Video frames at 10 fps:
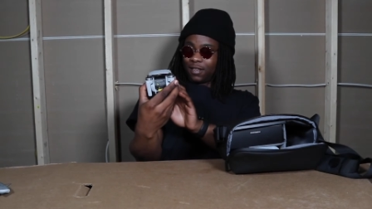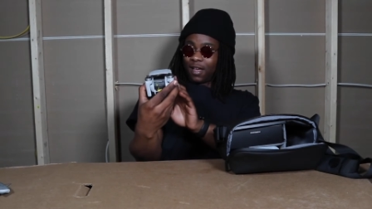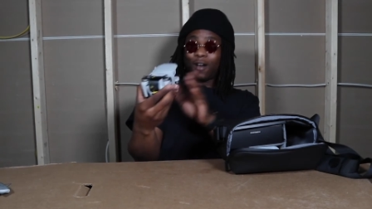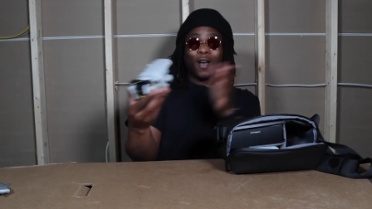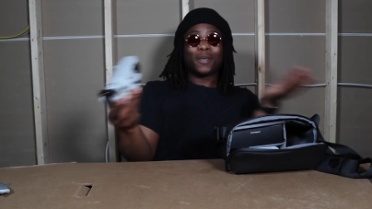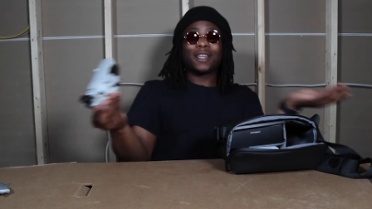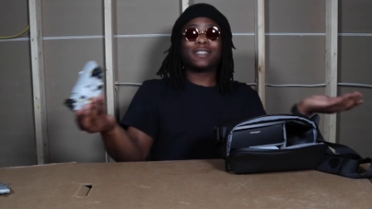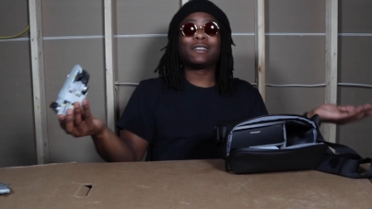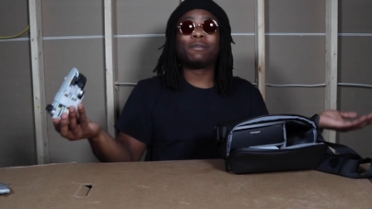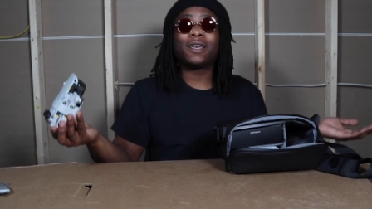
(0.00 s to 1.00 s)
Oh, I mean, it's
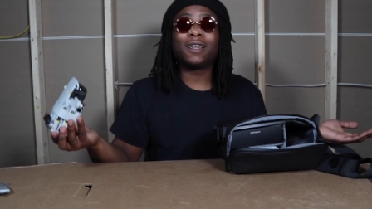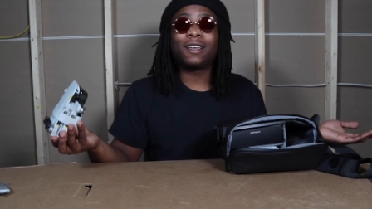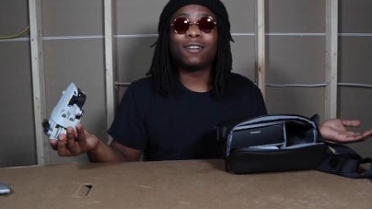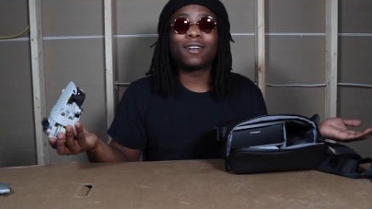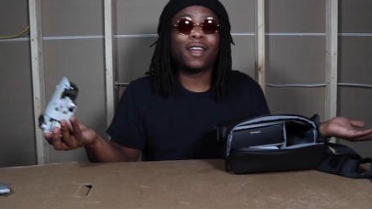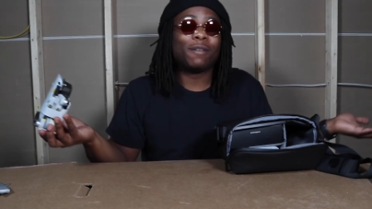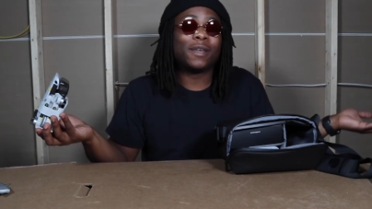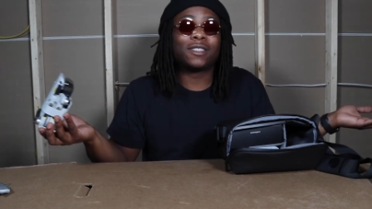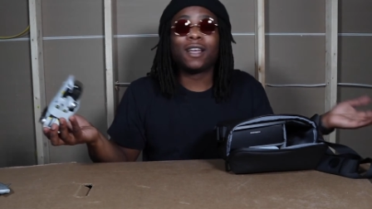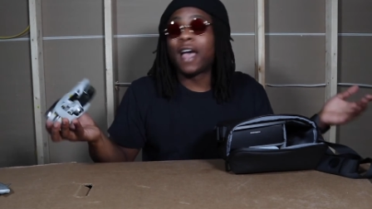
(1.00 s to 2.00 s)
the Mini. Okay, that
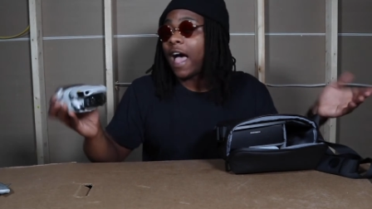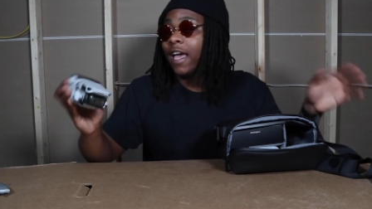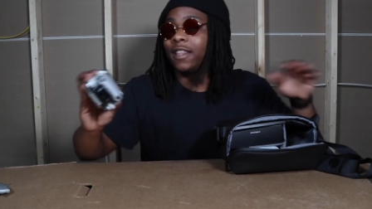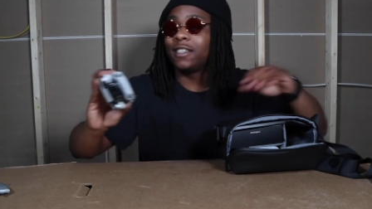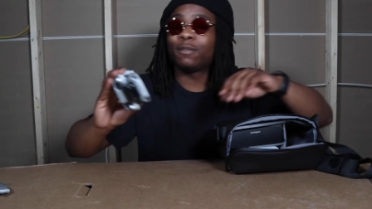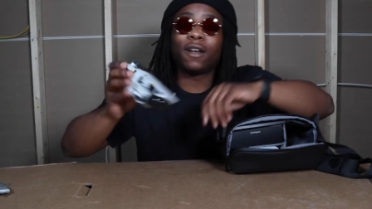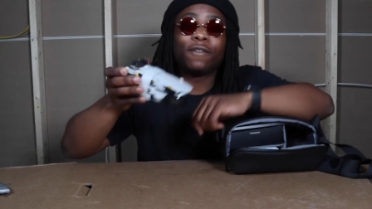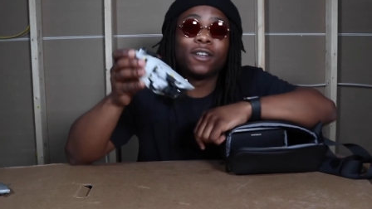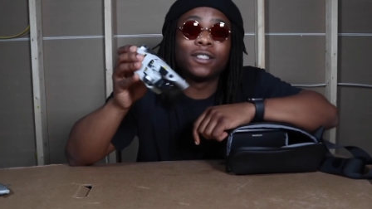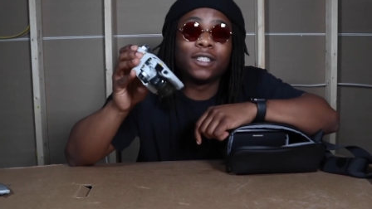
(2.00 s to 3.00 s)
makes... this is my
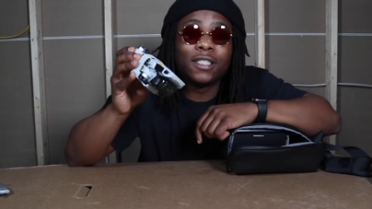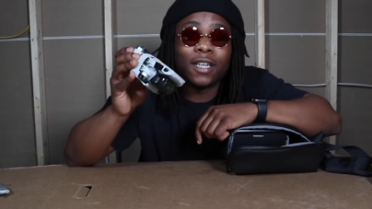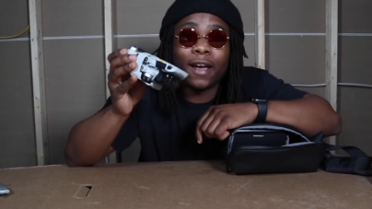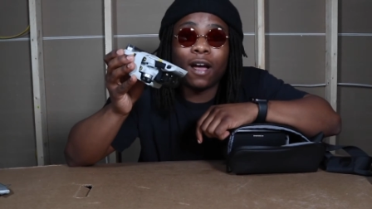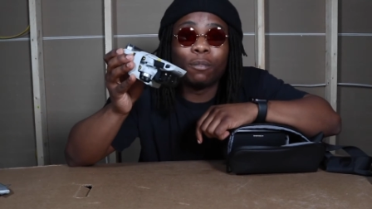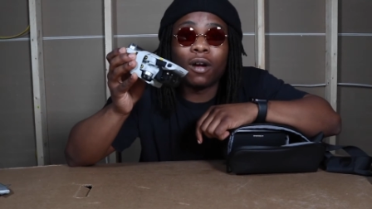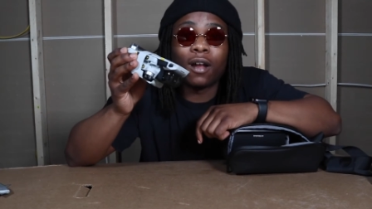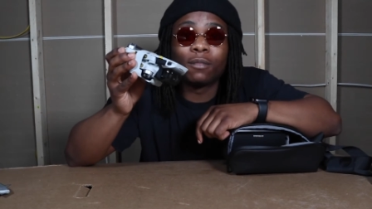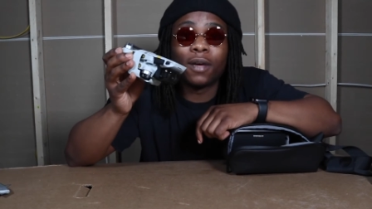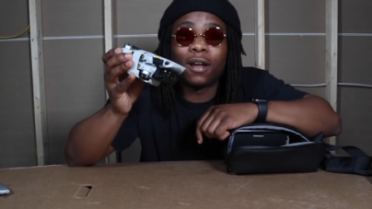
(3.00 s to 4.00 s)
first DJI product, by